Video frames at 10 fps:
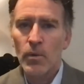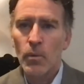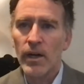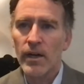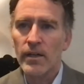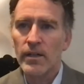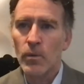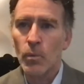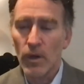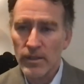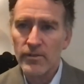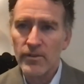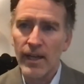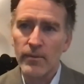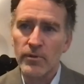where one
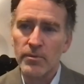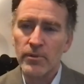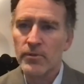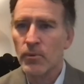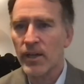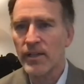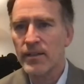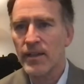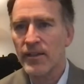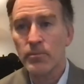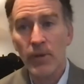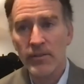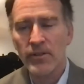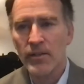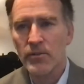side was persuaded that if
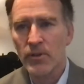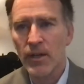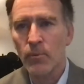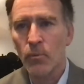President Trump